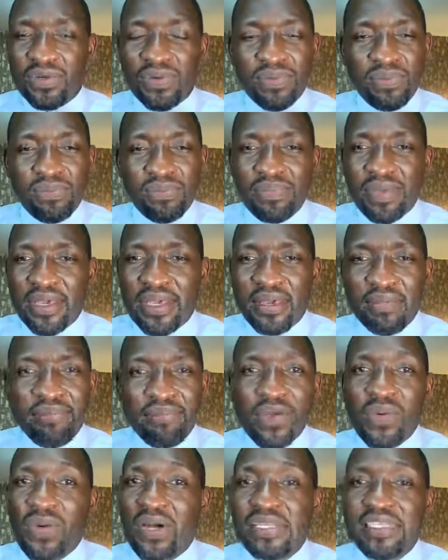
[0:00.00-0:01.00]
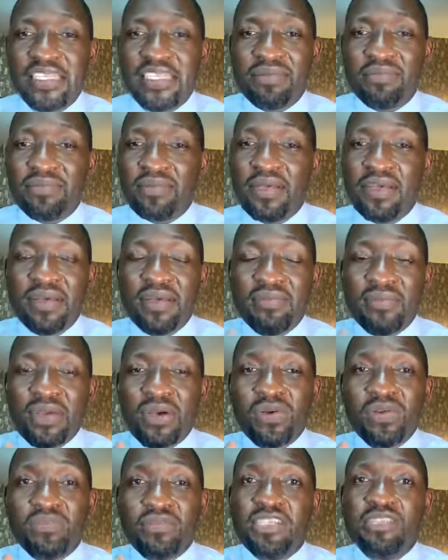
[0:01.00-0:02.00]
be one team,
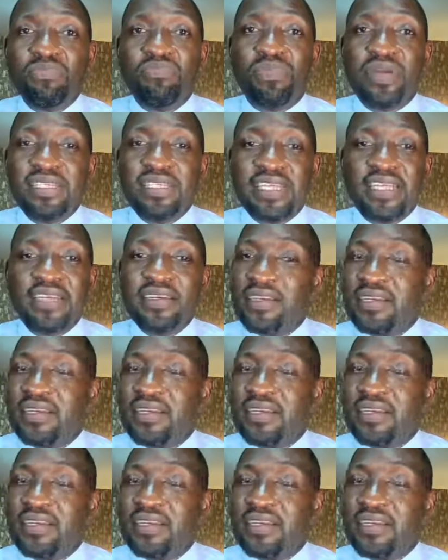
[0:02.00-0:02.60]
because this patient